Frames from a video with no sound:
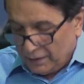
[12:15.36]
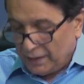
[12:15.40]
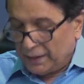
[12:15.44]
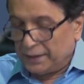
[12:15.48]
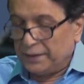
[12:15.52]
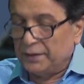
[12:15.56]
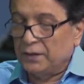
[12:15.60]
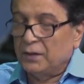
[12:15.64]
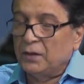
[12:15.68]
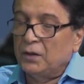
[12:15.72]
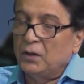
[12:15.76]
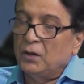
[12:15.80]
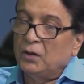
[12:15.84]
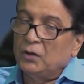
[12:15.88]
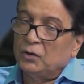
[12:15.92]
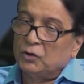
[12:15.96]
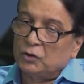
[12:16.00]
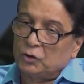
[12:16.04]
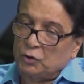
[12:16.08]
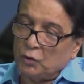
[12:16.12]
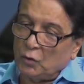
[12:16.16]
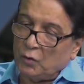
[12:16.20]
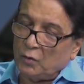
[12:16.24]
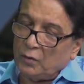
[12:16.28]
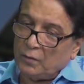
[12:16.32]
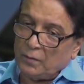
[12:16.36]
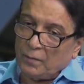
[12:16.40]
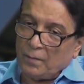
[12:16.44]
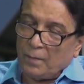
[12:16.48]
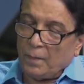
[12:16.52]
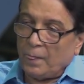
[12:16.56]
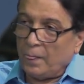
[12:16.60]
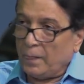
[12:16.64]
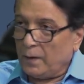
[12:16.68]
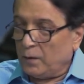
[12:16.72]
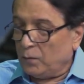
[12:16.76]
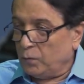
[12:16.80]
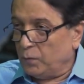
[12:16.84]
Right. So
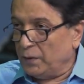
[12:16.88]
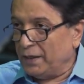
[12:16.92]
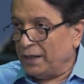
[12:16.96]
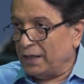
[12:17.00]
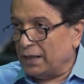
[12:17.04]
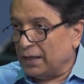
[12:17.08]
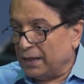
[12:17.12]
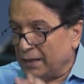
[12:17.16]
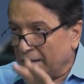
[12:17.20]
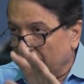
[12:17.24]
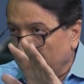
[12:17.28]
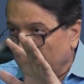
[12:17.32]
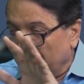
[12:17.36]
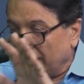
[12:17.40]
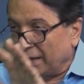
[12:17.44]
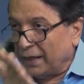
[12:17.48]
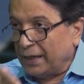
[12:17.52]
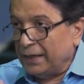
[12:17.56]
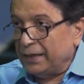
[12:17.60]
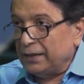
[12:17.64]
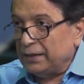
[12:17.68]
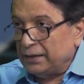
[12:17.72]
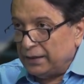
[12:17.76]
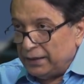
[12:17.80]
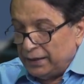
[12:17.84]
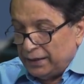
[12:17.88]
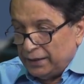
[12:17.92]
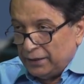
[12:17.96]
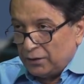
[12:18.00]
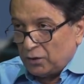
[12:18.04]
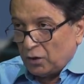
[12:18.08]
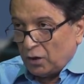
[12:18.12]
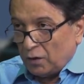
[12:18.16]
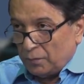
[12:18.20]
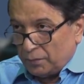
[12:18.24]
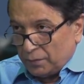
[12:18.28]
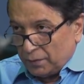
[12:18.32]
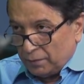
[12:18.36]
we are denying the
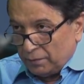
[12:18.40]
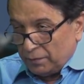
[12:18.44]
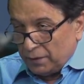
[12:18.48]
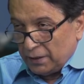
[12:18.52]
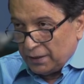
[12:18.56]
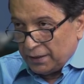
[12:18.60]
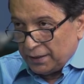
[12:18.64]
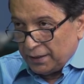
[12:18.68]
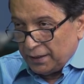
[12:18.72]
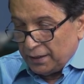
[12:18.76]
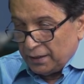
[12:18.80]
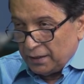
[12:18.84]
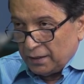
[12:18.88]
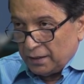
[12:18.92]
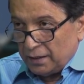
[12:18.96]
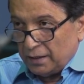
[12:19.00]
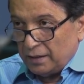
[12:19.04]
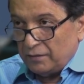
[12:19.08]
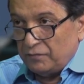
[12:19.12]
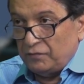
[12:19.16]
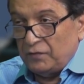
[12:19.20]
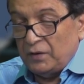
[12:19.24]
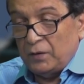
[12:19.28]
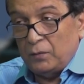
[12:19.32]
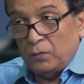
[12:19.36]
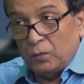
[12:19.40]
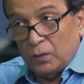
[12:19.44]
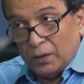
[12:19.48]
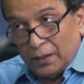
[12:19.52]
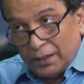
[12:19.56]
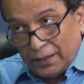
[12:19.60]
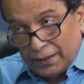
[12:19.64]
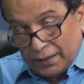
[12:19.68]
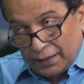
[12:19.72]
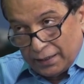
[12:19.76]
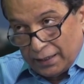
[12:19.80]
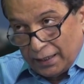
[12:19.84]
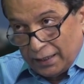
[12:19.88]
interoperability. If we
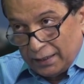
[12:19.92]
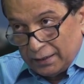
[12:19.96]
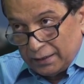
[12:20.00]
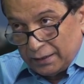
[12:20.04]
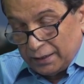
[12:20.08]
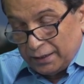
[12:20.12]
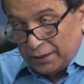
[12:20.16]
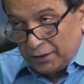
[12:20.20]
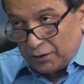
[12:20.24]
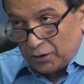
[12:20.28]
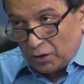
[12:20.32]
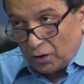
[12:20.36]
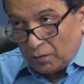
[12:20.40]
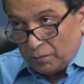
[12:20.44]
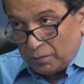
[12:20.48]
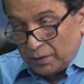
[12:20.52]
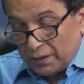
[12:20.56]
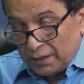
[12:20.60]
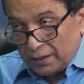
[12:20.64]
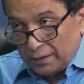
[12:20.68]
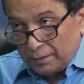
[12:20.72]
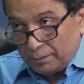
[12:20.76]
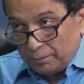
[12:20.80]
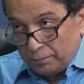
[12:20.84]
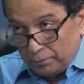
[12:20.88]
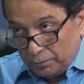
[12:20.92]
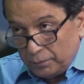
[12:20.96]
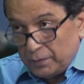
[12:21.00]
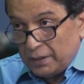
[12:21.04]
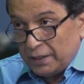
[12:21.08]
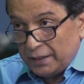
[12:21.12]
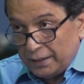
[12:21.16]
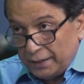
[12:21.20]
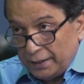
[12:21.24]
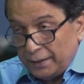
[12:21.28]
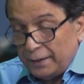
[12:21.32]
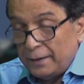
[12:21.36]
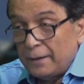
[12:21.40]
weren't denying the
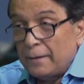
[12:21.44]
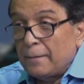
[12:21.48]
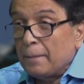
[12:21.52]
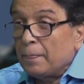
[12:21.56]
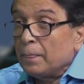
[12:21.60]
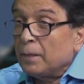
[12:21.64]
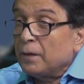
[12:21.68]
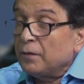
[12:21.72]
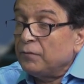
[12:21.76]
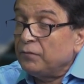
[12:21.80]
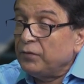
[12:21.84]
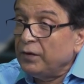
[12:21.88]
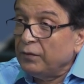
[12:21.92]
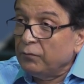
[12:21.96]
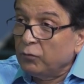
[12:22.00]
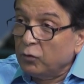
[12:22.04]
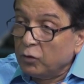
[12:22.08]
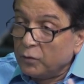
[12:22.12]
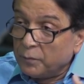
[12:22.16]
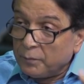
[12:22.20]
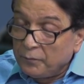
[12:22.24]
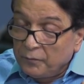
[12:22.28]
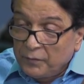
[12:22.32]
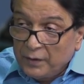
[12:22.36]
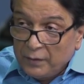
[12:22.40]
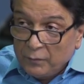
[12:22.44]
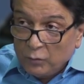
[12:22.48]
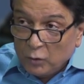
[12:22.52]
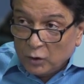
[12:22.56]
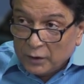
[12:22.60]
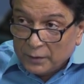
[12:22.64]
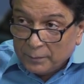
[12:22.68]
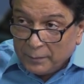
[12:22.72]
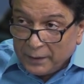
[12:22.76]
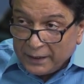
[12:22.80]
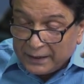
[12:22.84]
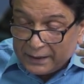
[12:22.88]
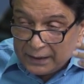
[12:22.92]
interoperability, we
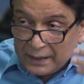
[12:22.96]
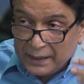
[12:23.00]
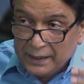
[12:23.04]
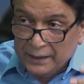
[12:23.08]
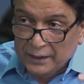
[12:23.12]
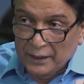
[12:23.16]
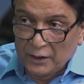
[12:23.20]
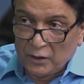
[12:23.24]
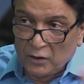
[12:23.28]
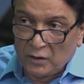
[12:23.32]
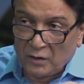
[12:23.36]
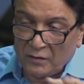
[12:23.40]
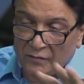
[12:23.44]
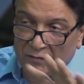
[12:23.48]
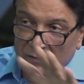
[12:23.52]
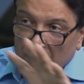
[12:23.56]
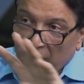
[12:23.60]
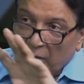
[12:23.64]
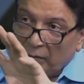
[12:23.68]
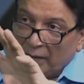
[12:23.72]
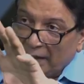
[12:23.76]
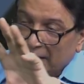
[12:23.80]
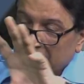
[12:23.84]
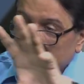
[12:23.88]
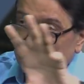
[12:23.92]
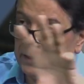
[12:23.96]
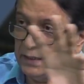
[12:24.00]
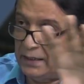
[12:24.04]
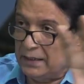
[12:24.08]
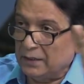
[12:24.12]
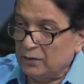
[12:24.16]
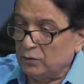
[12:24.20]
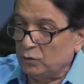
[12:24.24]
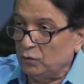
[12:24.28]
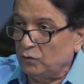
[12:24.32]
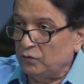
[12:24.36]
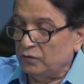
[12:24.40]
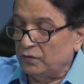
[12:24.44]
would be thinking of revising
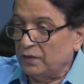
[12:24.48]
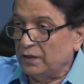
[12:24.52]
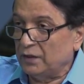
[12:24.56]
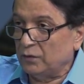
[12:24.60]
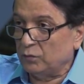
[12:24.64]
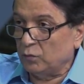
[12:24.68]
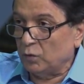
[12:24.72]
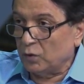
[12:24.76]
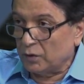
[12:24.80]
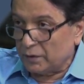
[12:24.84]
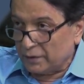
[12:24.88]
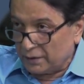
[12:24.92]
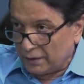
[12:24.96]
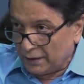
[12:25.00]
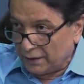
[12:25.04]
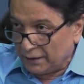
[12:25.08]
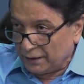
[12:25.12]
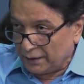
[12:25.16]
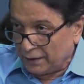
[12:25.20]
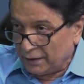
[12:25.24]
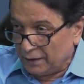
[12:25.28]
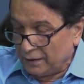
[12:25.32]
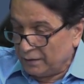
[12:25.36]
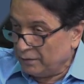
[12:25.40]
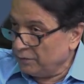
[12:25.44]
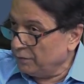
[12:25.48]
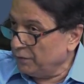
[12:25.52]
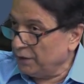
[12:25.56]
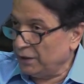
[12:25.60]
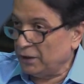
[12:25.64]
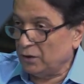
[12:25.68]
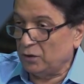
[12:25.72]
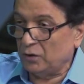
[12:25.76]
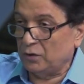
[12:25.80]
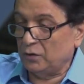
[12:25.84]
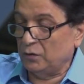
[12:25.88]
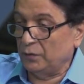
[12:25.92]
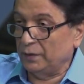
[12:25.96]
our two-front war thinking. We
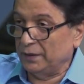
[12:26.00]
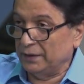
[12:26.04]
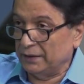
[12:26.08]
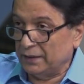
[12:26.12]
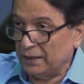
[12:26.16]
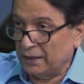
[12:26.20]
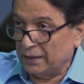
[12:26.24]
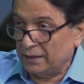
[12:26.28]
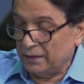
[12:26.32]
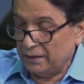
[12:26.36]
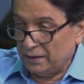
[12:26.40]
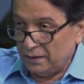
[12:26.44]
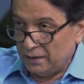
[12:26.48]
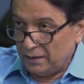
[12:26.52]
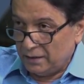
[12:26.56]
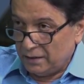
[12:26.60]
are not doing that.